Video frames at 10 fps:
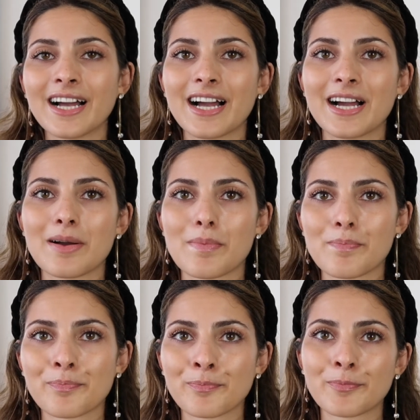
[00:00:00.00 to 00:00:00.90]

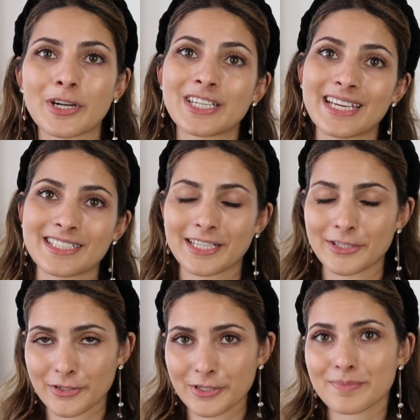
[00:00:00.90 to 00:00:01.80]
But yes,
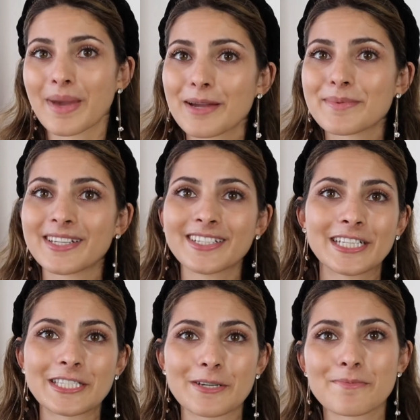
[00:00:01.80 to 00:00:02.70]
that's just my opinion,
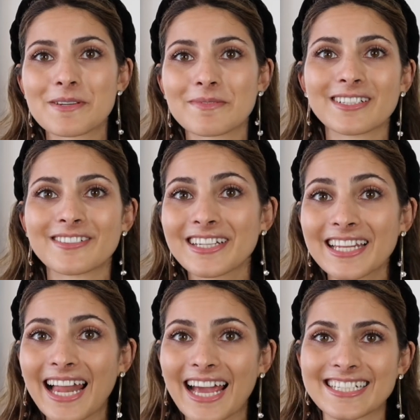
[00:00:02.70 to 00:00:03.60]
and some people
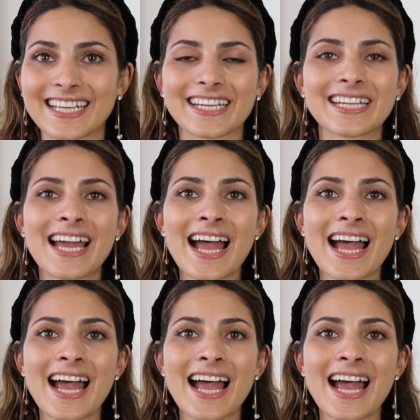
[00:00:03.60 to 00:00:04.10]
really like that.